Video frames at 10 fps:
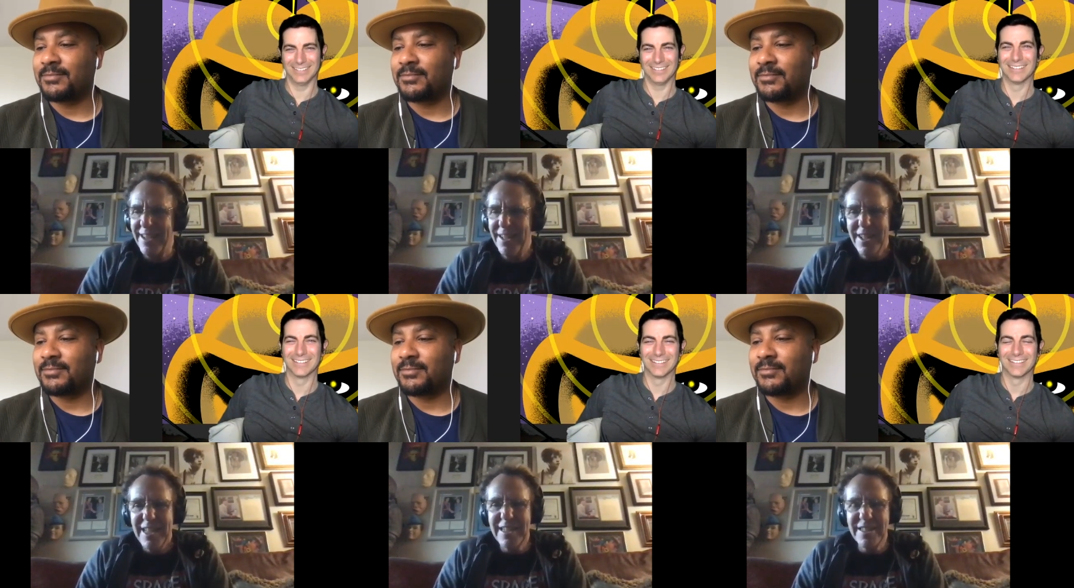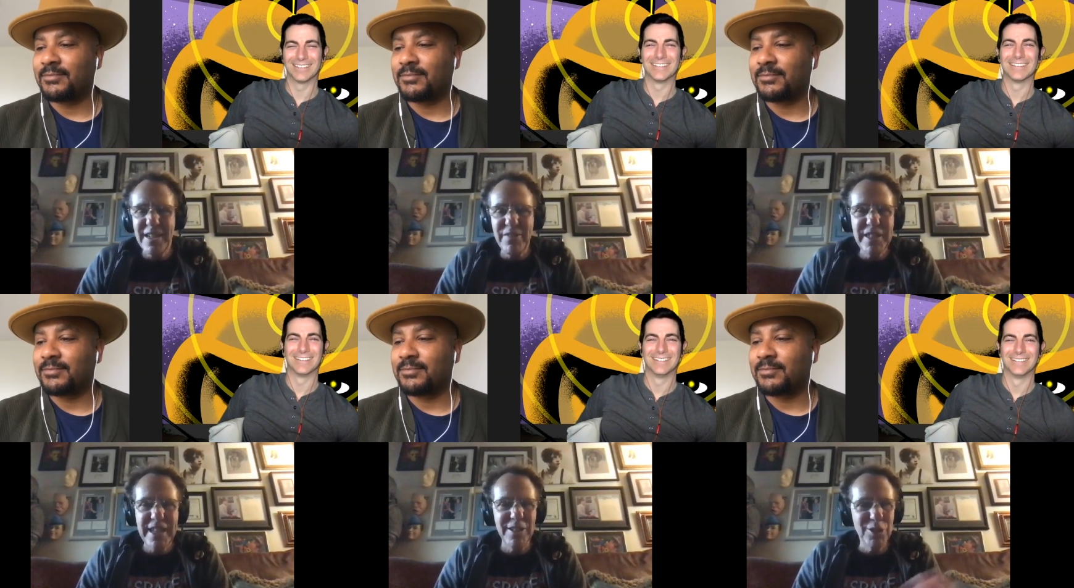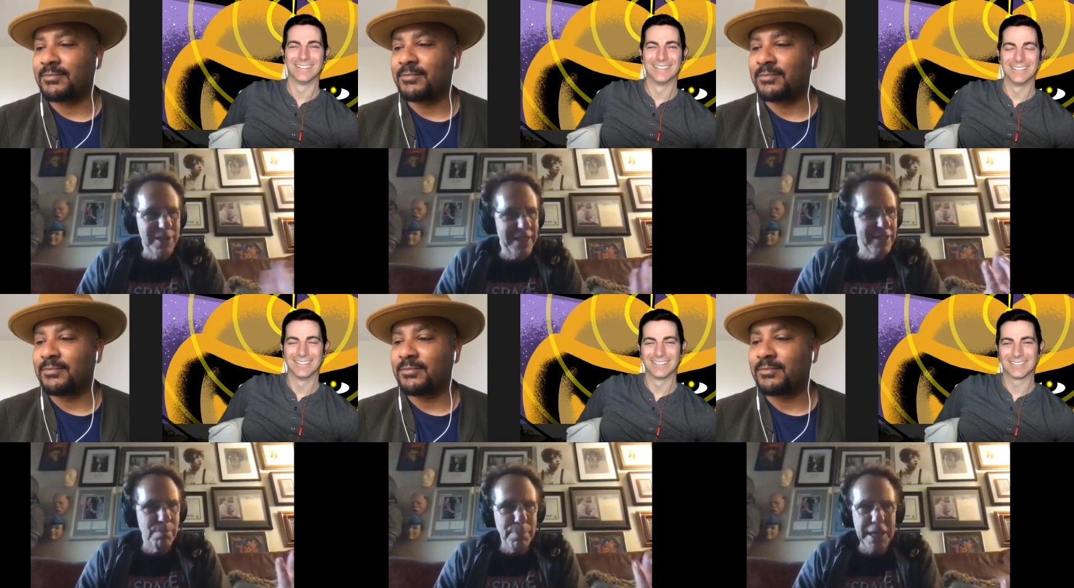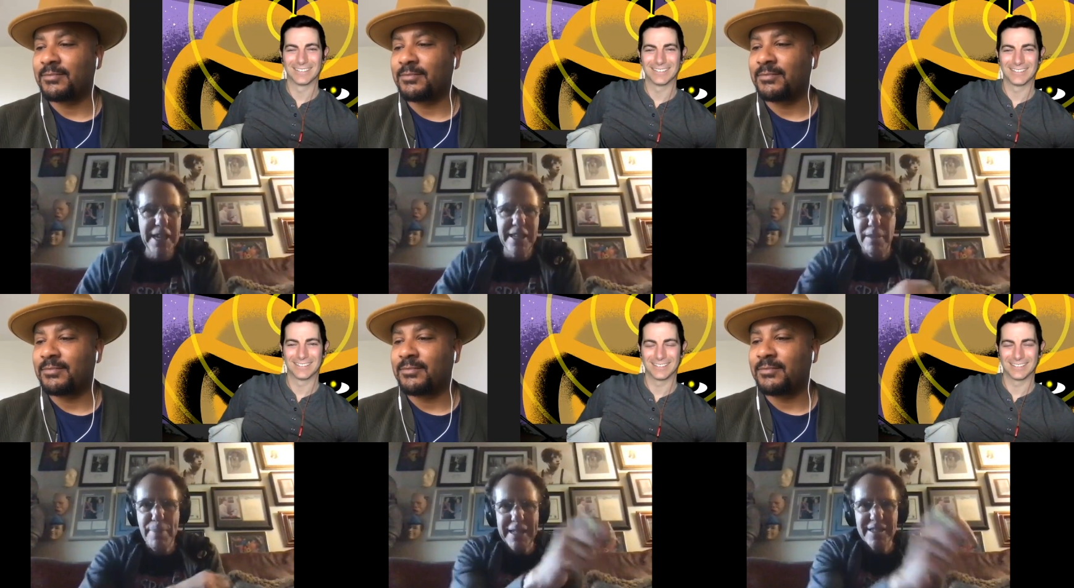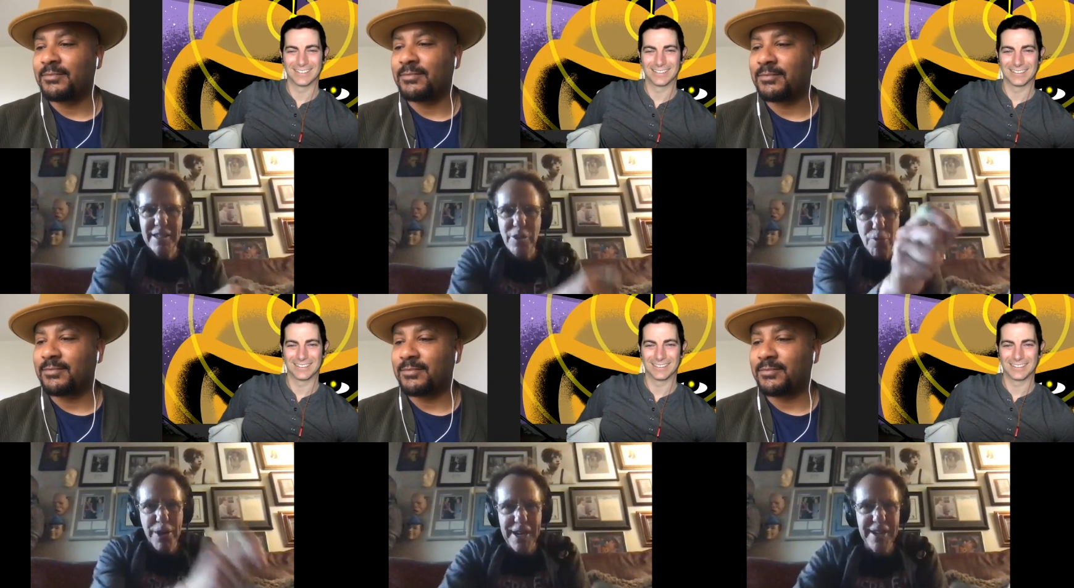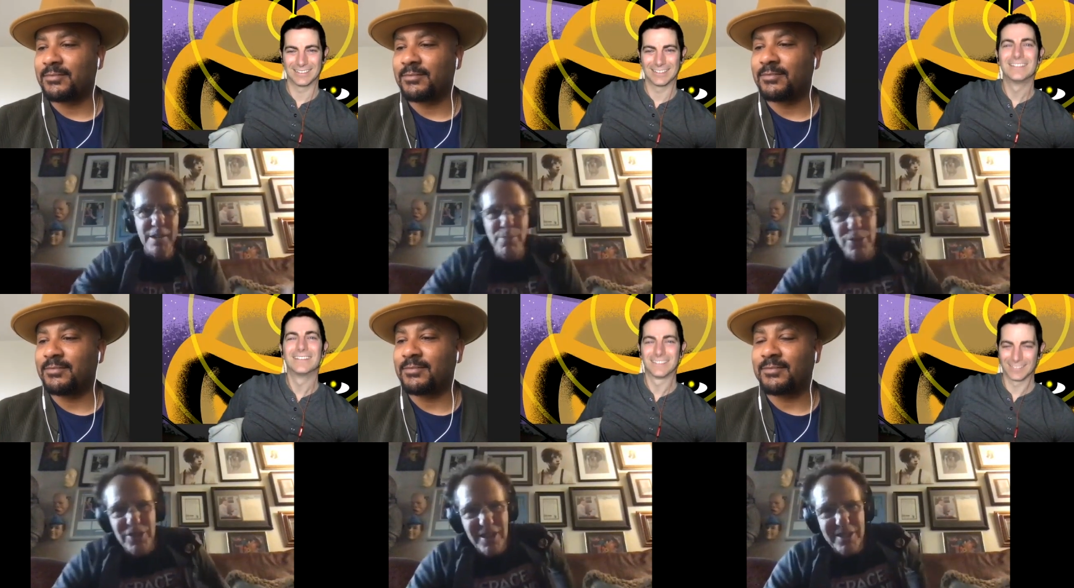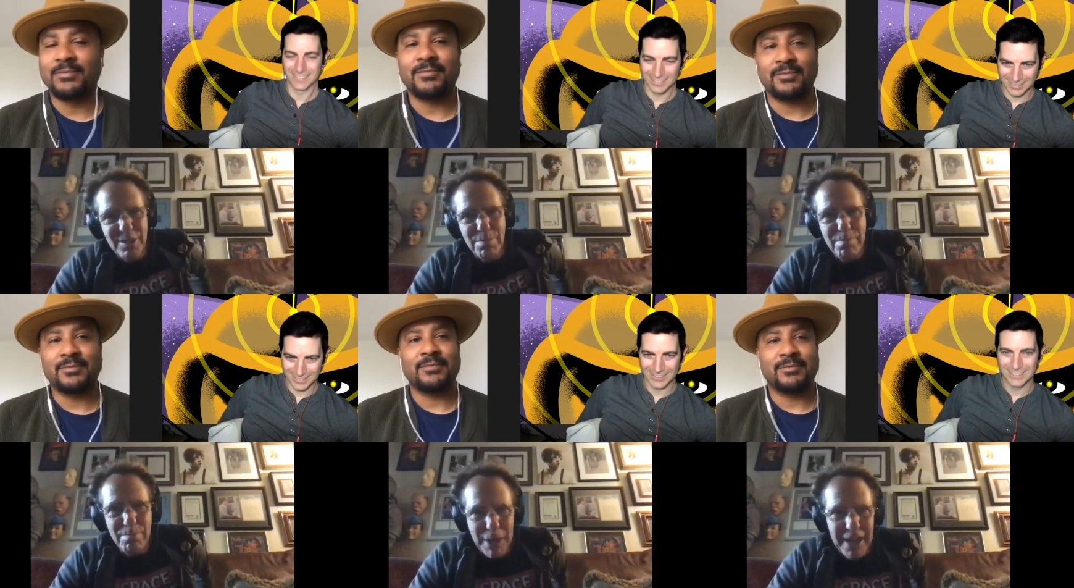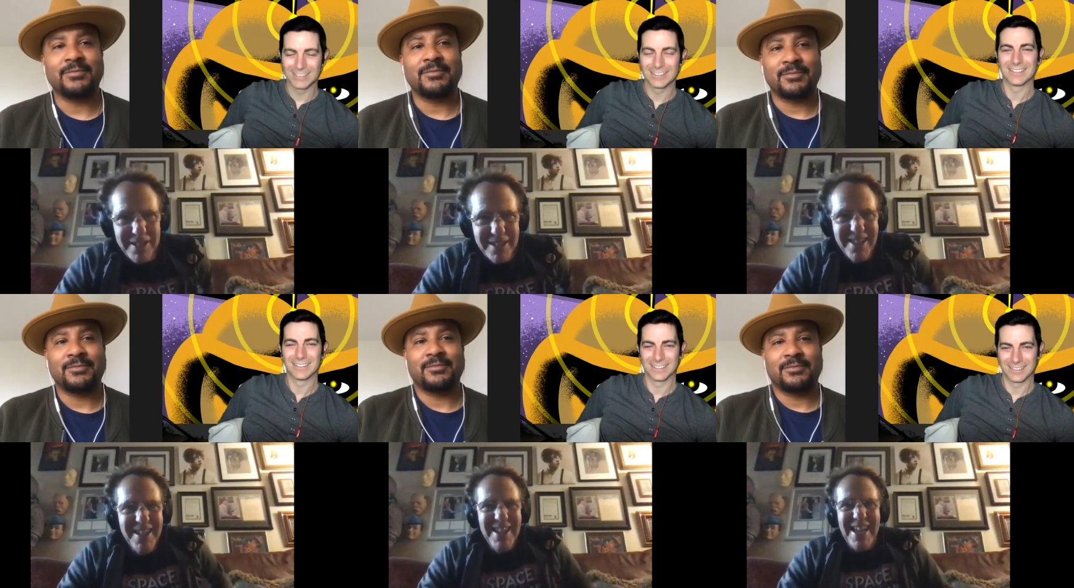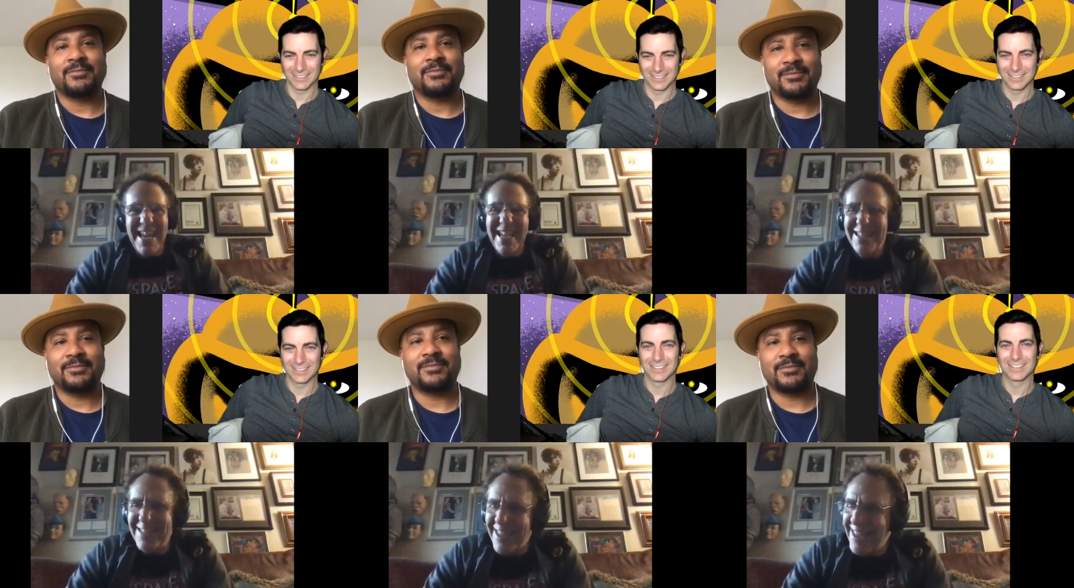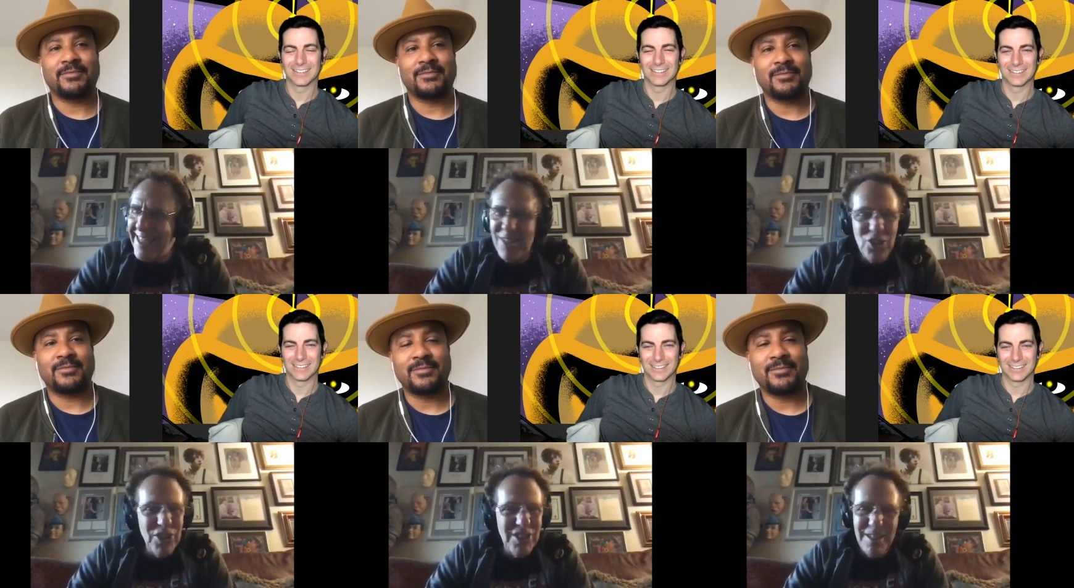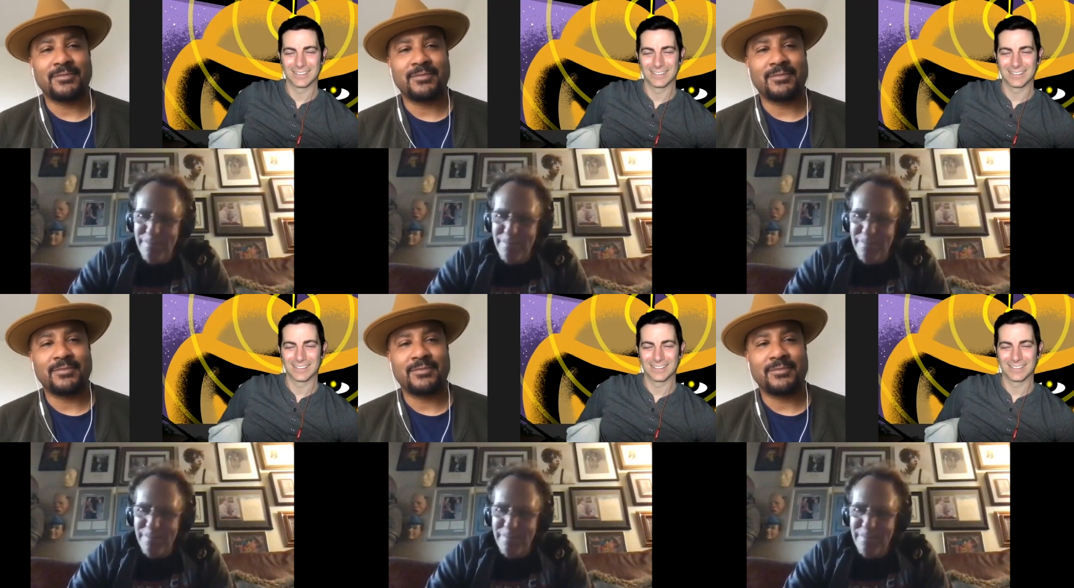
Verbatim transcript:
Speaker 1: he doesn't have a tail, so he takes a pea and he paints it green and he puts it on his butt, and uh, it's just a